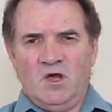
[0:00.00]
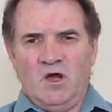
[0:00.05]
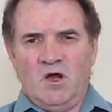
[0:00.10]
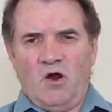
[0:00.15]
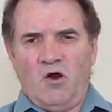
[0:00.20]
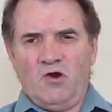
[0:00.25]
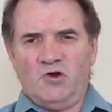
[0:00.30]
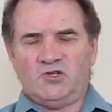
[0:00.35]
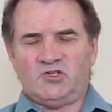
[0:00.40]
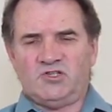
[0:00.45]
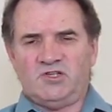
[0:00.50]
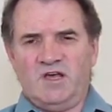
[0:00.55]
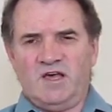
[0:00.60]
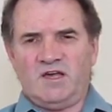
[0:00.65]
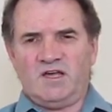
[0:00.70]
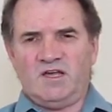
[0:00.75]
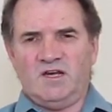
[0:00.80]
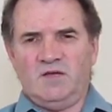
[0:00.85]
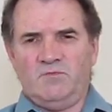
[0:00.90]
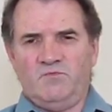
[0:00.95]
Our
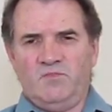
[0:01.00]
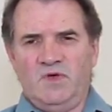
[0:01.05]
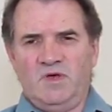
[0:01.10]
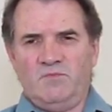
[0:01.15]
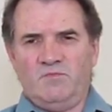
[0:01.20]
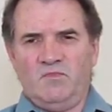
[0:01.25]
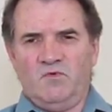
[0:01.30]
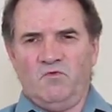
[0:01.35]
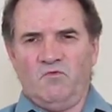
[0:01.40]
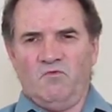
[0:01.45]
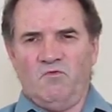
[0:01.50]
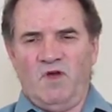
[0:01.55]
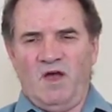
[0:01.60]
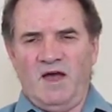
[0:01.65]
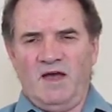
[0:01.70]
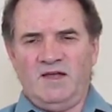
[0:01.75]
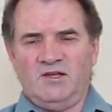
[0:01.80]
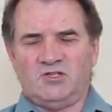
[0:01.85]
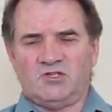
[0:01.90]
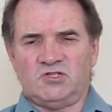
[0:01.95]
Second Amendment
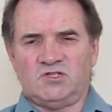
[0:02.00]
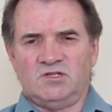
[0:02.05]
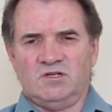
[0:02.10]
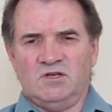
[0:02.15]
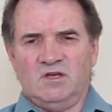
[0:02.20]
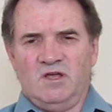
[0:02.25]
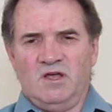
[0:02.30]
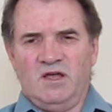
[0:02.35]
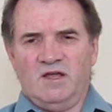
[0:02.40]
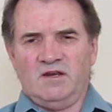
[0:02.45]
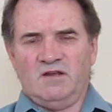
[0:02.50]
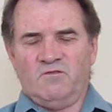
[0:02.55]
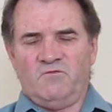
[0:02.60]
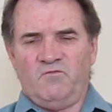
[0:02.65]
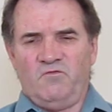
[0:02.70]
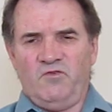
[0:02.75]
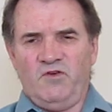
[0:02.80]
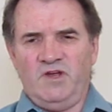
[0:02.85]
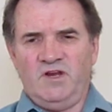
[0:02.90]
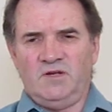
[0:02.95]
rights and the
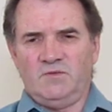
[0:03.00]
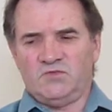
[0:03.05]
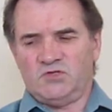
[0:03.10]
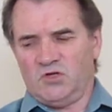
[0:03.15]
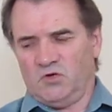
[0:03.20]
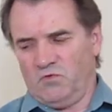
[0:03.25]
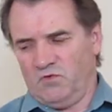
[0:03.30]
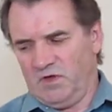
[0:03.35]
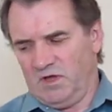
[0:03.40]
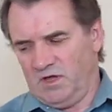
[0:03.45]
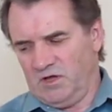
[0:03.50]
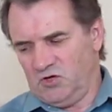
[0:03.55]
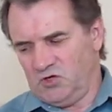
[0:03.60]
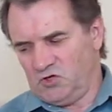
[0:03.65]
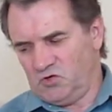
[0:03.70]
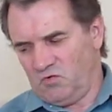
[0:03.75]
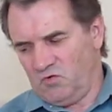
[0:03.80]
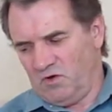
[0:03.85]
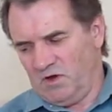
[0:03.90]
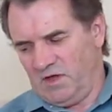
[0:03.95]
freedoms that we
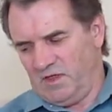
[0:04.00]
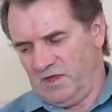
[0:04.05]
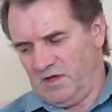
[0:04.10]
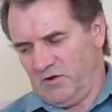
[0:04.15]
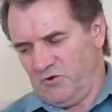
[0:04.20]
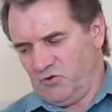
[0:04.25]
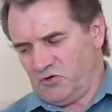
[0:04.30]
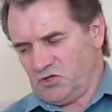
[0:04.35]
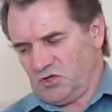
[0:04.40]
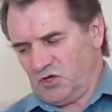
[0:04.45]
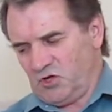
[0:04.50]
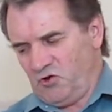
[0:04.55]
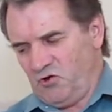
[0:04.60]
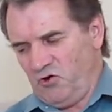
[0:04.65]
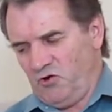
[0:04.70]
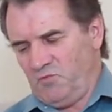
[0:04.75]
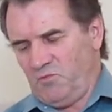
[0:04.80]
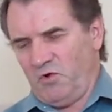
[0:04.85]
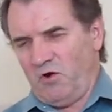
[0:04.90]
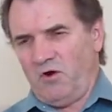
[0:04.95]
enjoy that are
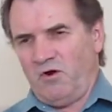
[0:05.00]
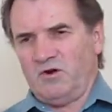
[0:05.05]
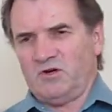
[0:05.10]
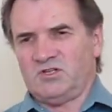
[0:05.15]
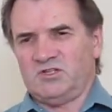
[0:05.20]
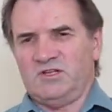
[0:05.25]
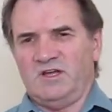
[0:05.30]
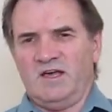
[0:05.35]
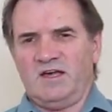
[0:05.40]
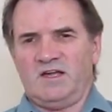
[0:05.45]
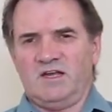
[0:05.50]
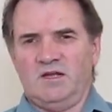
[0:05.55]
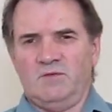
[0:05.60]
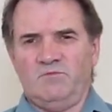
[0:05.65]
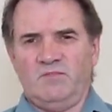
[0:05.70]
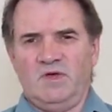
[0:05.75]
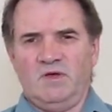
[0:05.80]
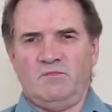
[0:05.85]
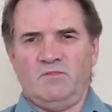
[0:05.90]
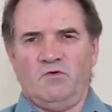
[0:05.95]
secured by our Second
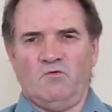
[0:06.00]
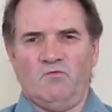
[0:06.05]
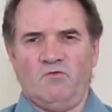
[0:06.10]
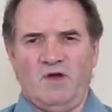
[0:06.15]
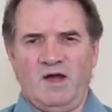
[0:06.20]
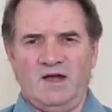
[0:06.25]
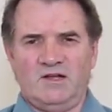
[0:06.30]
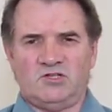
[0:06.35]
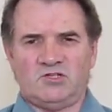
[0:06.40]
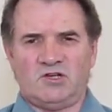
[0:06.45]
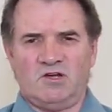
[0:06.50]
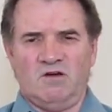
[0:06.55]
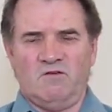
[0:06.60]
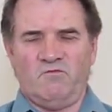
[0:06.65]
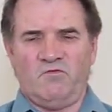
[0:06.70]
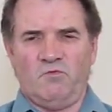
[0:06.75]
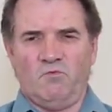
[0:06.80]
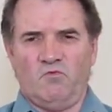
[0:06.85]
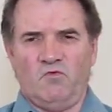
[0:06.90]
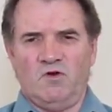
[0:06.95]
Amendment rights come
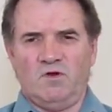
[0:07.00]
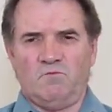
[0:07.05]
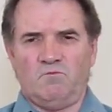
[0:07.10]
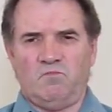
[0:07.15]
from one